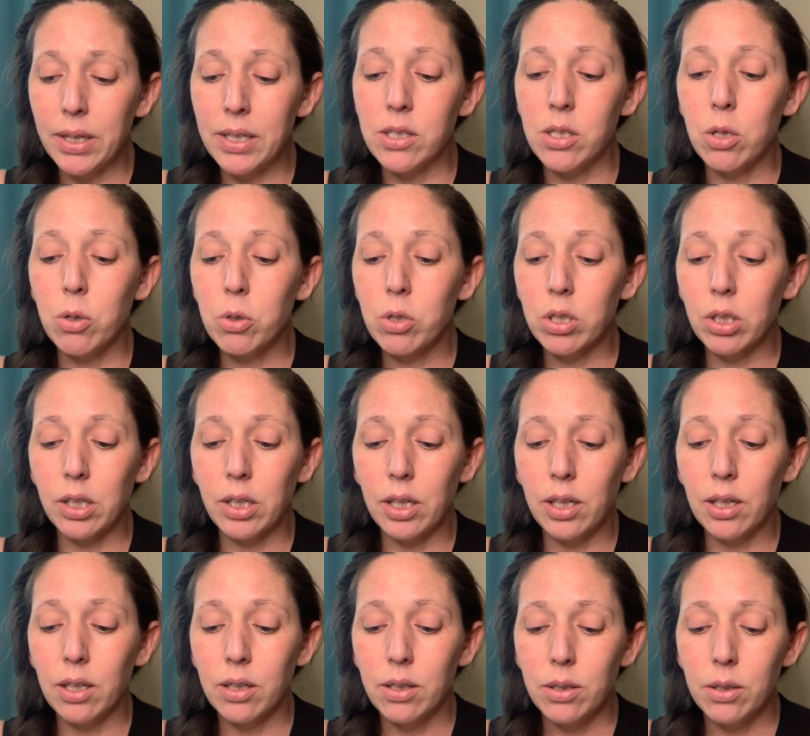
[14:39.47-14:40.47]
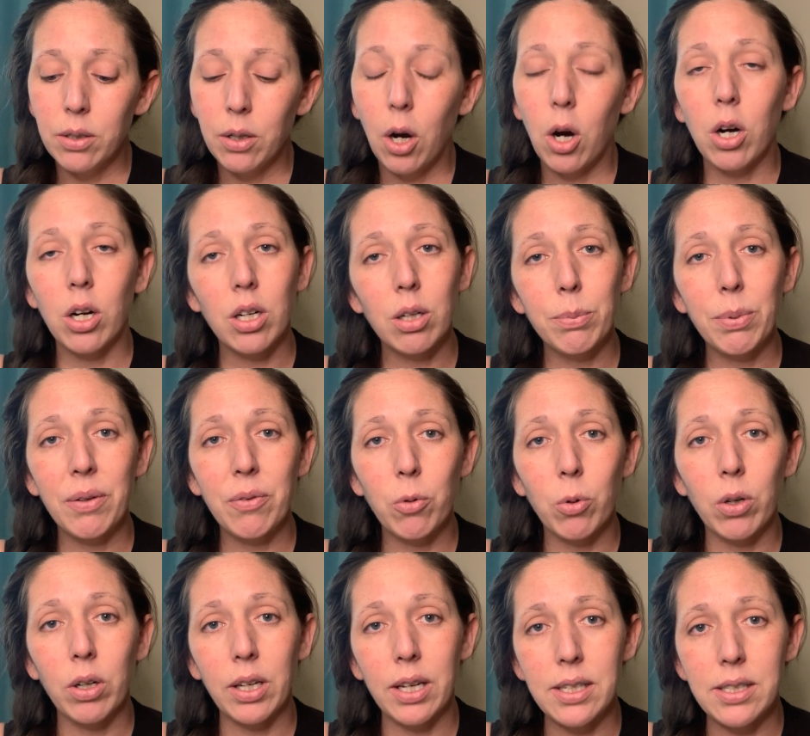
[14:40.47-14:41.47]
It's usually harder
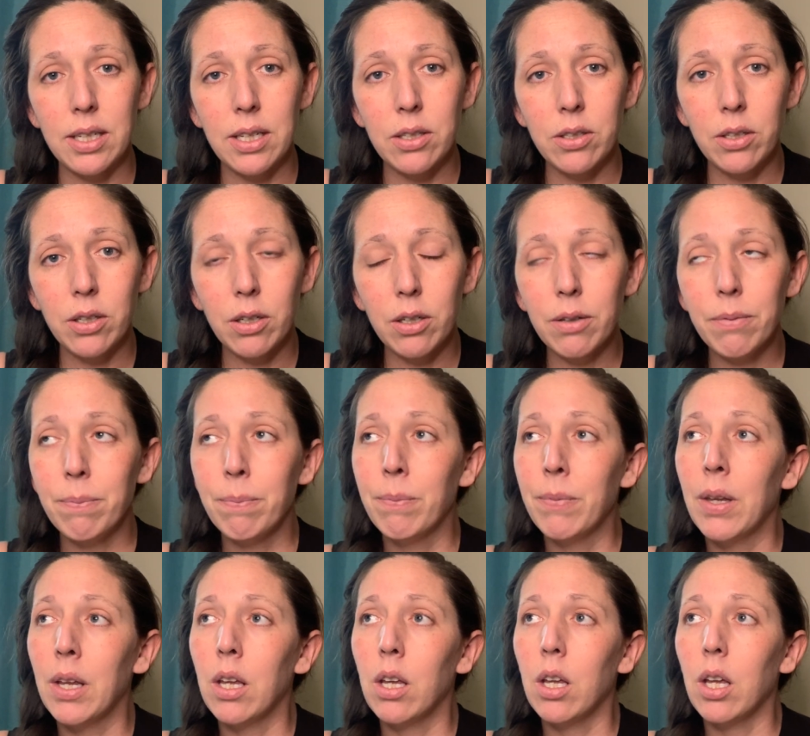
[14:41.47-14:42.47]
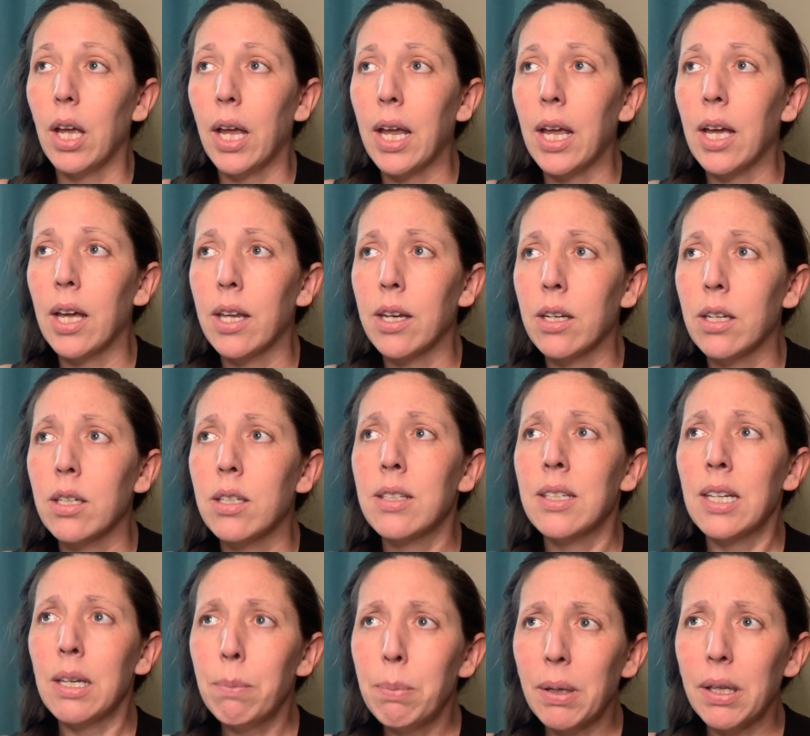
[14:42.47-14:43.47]
before it gets easier. And
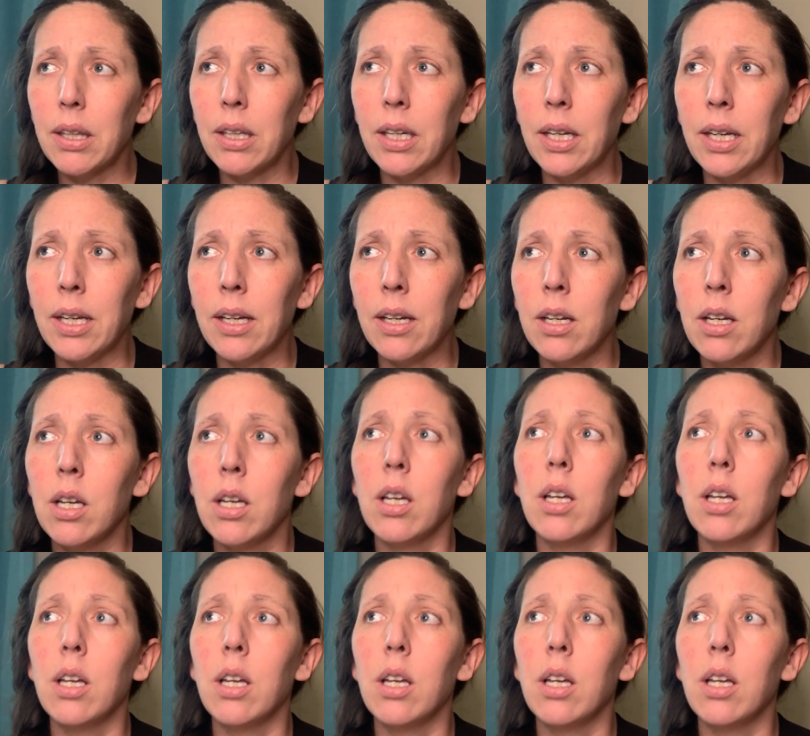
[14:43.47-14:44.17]
typically